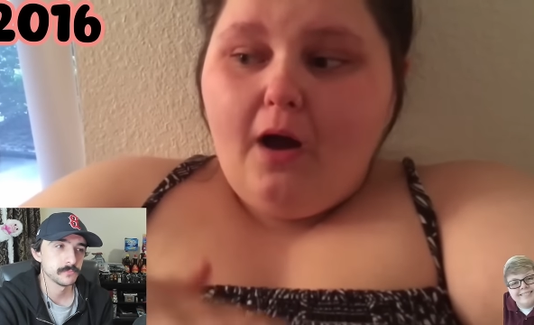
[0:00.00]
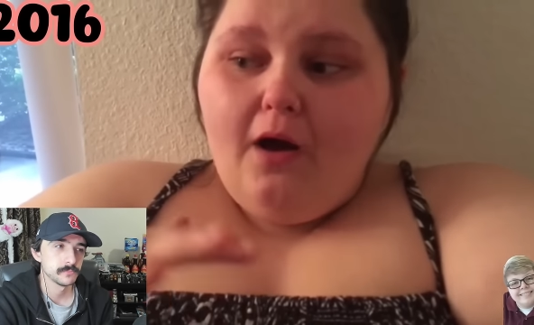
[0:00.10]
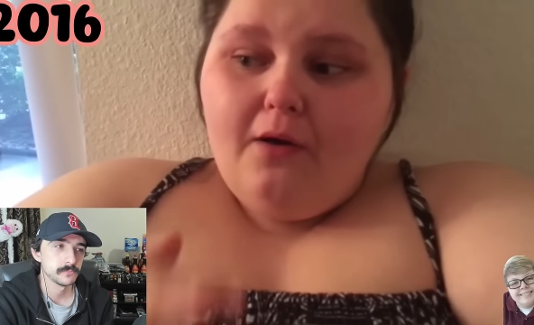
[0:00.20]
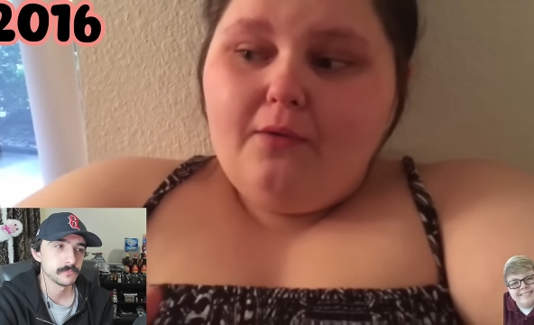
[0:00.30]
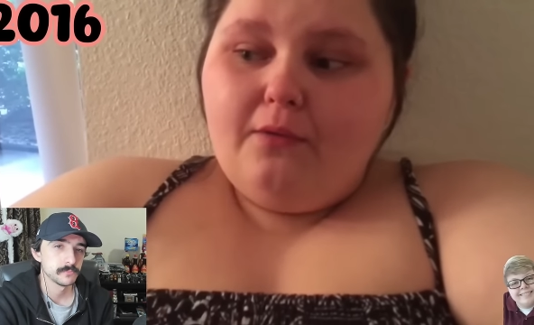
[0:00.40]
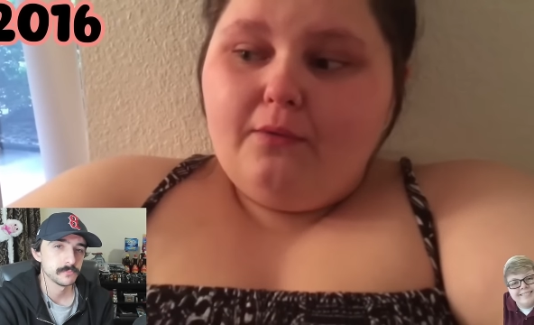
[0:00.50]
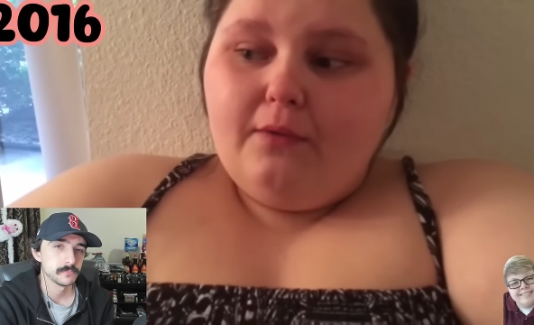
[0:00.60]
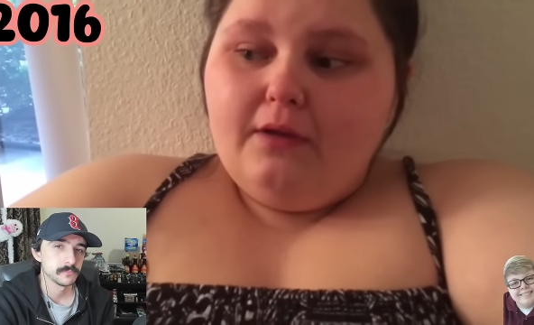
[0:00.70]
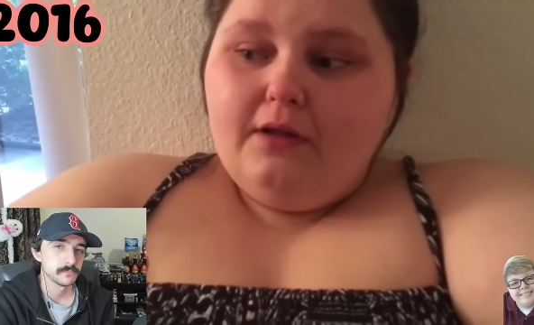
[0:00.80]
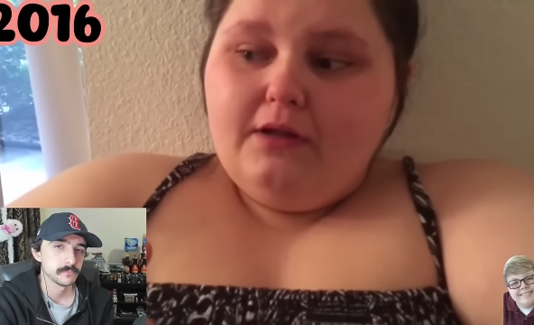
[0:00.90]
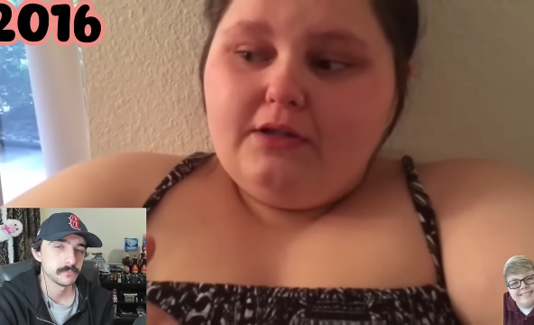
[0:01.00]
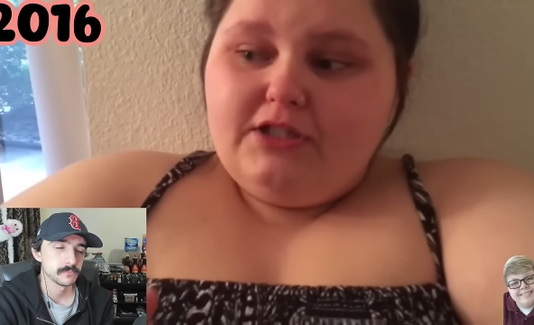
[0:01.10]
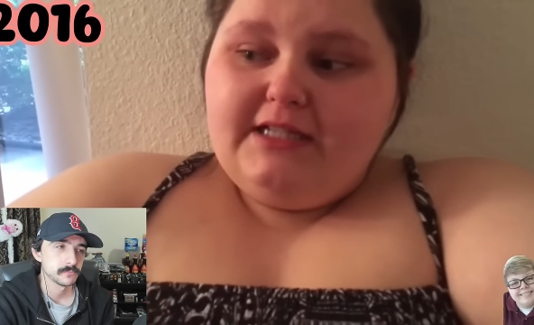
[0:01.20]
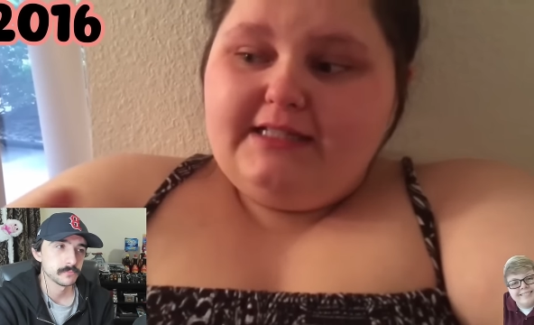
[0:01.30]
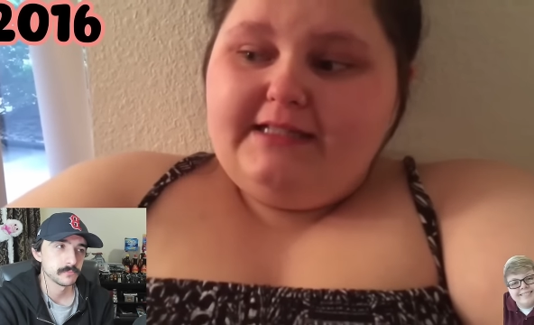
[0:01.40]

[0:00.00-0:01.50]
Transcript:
Speaker 1: oh, she's